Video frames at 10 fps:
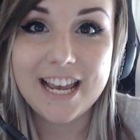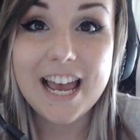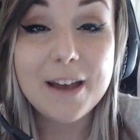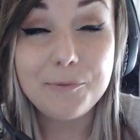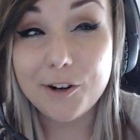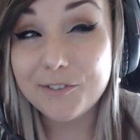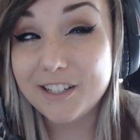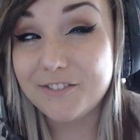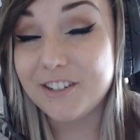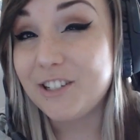Probably
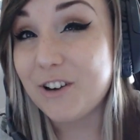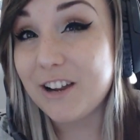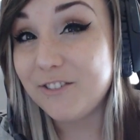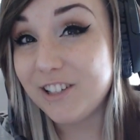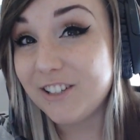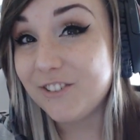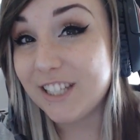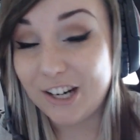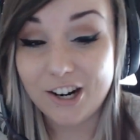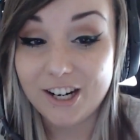if I try really,
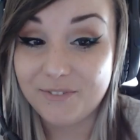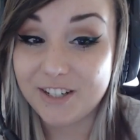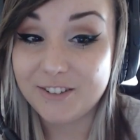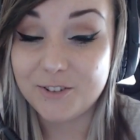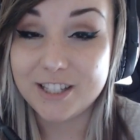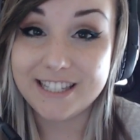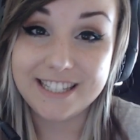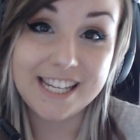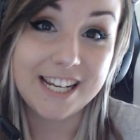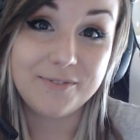really hard, but it would
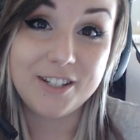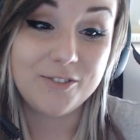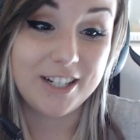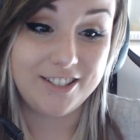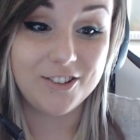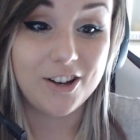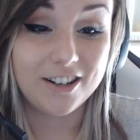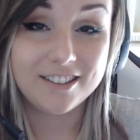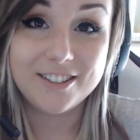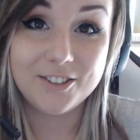take me way too
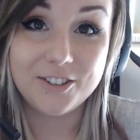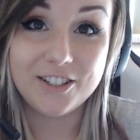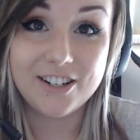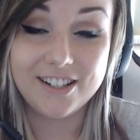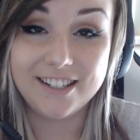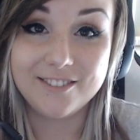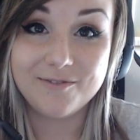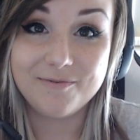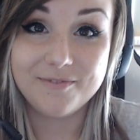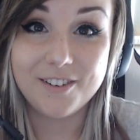long to do it on
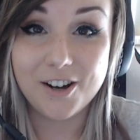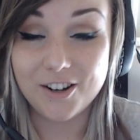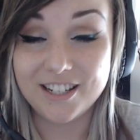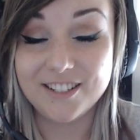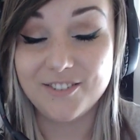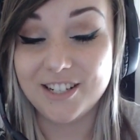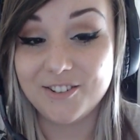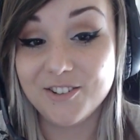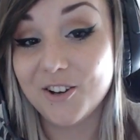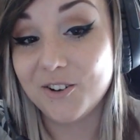this video.
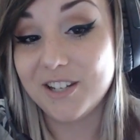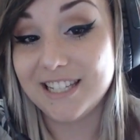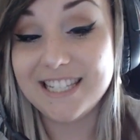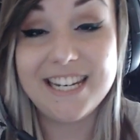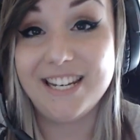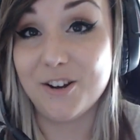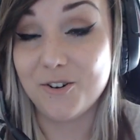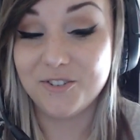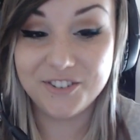So let's say no.